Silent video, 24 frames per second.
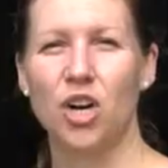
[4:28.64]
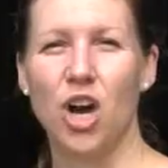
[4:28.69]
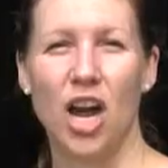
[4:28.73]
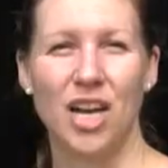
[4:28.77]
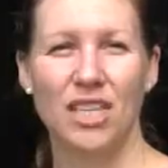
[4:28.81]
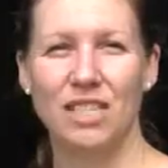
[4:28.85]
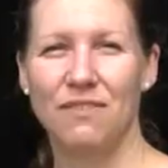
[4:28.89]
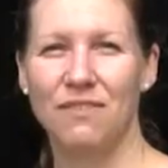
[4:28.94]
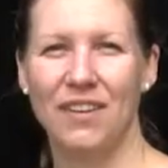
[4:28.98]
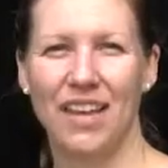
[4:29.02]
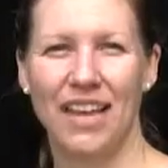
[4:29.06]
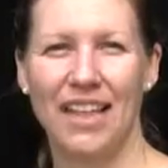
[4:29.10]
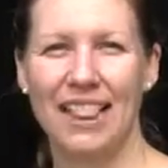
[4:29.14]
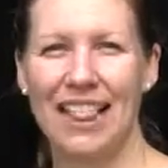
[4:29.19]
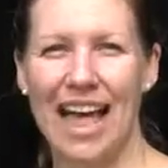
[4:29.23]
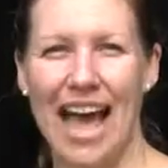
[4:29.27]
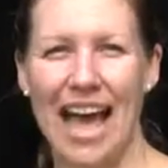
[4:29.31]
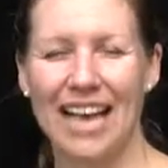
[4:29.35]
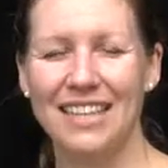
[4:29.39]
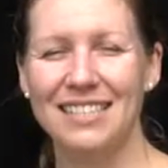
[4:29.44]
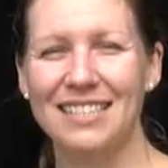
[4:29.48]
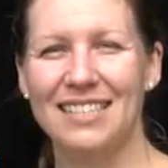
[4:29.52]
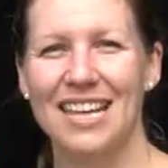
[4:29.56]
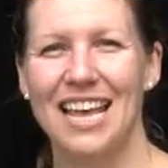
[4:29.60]
CrossFit
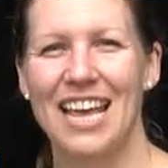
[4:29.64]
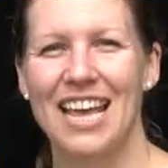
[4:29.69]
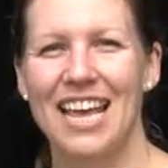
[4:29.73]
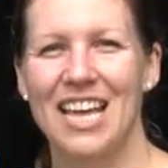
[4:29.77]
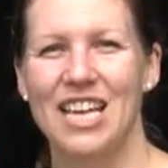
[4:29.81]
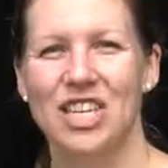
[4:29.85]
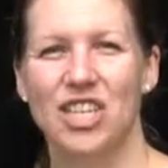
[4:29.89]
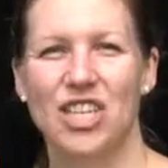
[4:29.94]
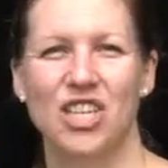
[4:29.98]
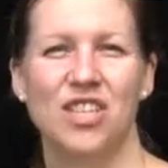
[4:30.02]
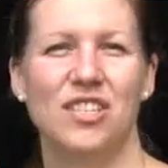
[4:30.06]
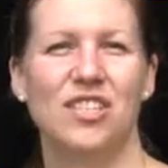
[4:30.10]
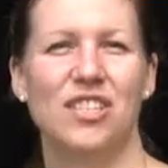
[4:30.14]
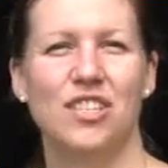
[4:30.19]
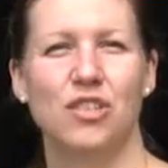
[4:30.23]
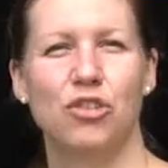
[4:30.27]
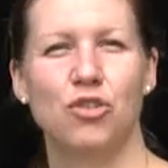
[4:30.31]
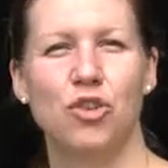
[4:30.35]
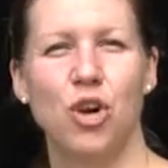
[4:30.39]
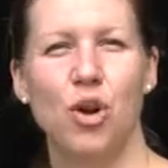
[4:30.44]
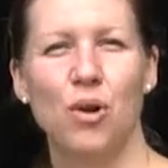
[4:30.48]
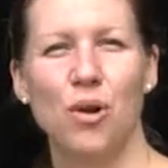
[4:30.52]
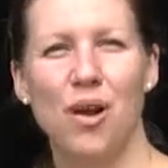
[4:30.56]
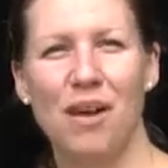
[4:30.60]
class. She's the
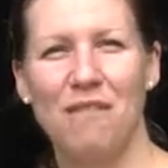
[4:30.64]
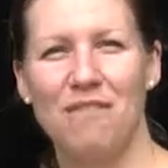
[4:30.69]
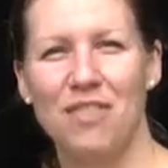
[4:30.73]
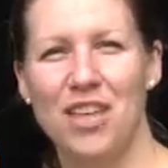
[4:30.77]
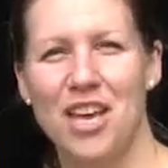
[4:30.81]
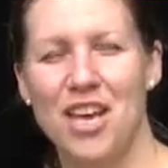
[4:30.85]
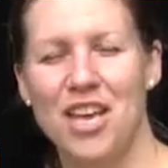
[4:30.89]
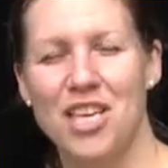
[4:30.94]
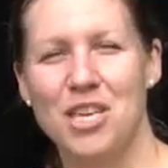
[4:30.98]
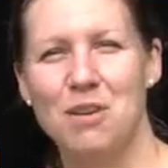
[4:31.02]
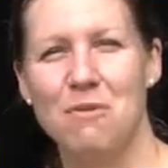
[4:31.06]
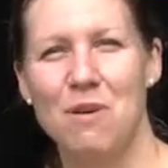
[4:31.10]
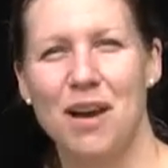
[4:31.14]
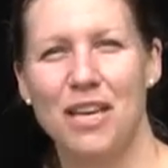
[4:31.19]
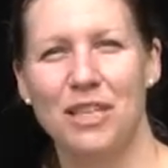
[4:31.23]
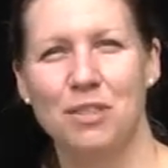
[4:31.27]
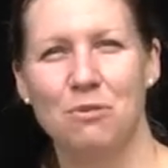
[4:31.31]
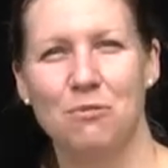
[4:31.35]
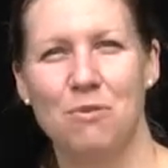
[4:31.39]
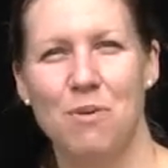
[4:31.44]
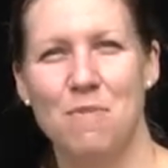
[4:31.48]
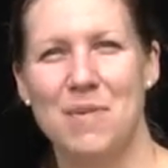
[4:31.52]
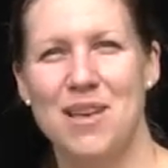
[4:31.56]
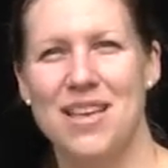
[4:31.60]
stroke of the US
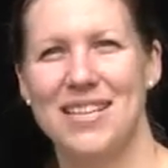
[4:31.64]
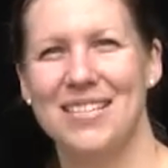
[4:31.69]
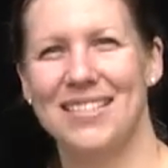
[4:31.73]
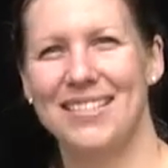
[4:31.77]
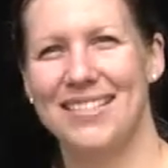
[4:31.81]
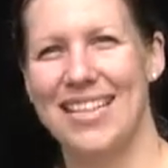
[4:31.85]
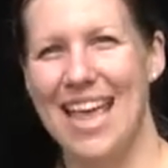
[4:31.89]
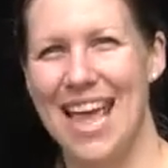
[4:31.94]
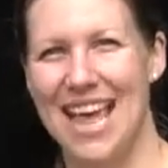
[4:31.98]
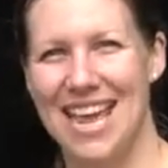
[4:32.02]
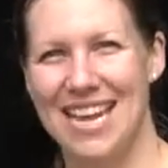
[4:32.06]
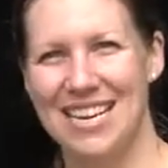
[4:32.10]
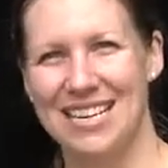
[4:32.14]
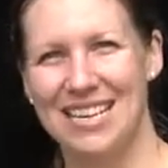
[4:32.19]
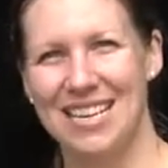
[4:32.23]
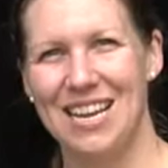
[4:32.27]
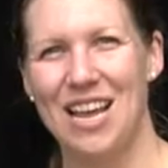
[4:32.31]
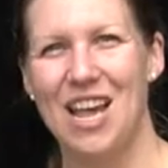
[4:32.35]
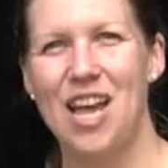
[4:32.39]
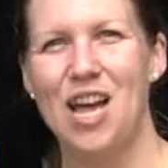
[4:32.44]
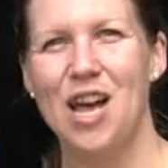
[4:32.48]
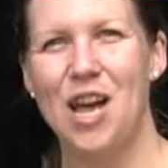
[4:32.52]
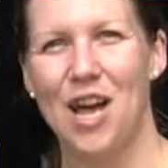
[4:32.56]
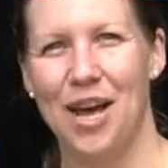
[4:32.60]
Women's 8
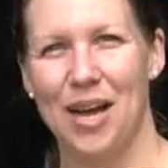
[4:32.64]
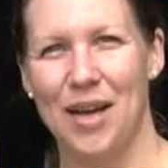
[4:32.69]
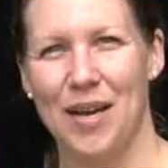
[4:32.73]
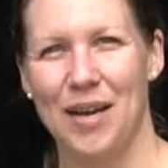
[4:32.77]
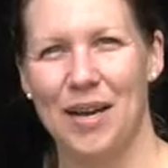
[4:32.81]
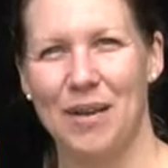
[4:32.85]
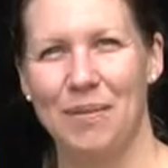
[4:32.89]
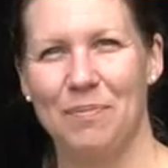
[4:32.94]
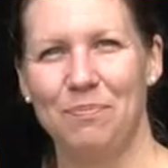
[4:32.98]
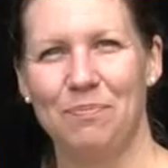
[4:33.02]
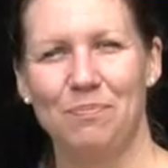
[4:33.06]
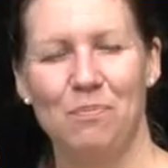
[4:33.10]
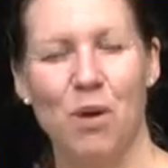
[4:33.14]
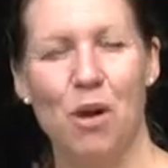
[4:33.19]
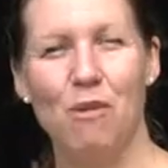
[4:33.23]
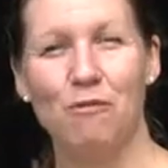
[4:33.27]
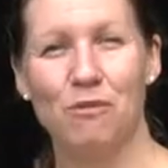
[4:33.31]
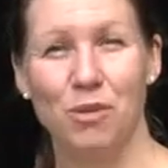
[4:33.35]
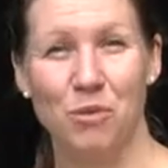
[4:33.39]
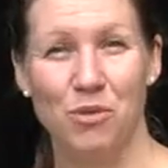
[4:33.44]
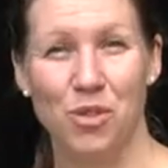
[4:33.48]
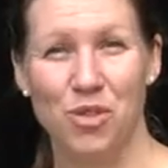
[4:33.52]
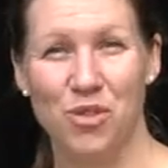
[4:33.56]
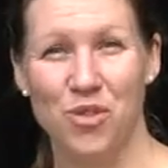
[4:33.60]
boat
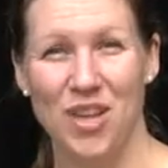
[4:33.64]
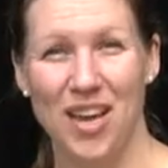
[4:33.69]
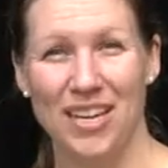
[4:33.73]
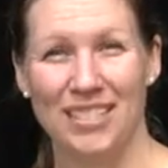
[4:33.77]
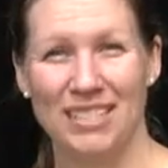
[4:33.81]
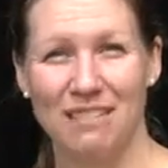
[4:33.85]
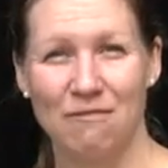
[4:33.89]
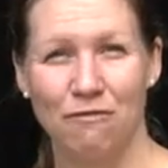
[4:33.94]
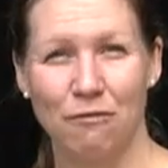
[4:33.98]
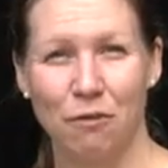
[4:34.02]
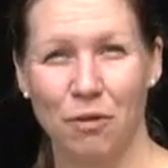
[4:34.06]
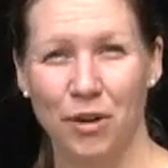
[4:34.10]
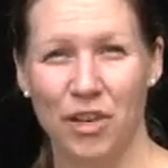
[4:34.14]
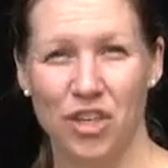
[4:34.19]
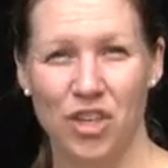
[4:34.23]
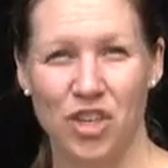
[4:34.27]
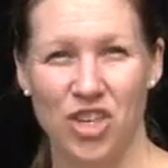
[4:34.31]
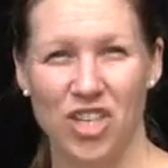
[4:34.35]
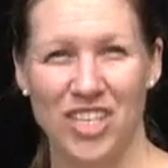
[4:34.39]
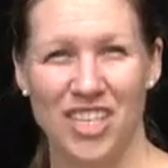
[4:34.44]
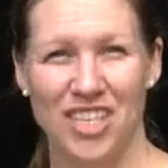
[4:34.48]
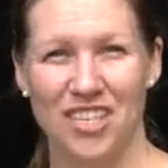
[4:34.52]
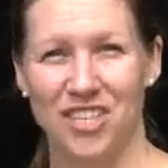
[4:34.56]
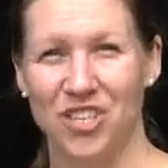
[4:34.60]
from 2004, and
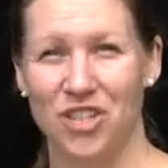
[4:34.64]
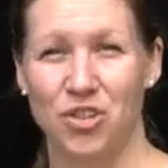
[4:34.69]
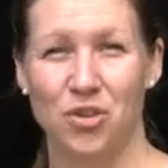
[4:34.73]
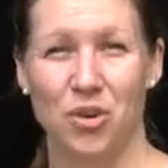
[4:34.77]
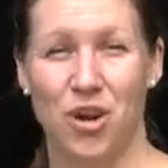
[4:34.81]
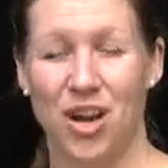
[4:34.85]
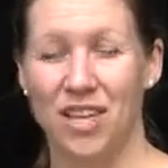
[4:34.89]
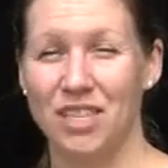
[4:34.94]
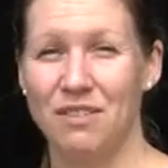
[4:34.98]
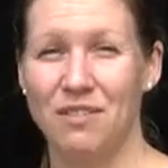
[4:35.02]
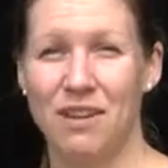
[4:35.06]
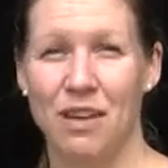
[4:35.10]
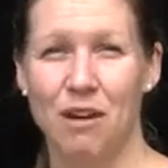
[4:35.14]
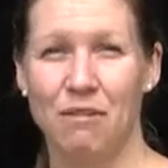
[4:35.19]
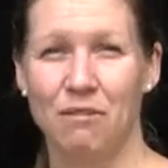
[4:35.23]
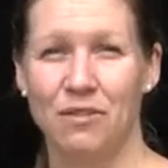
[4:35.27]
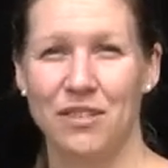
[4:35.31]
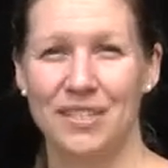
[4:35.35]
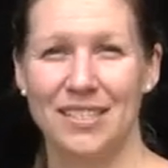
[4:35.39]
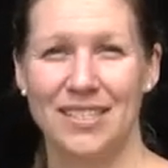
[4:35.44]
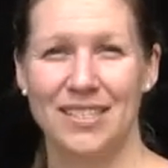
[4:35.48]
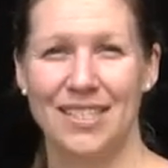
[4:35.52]
she teaches CrossFit over in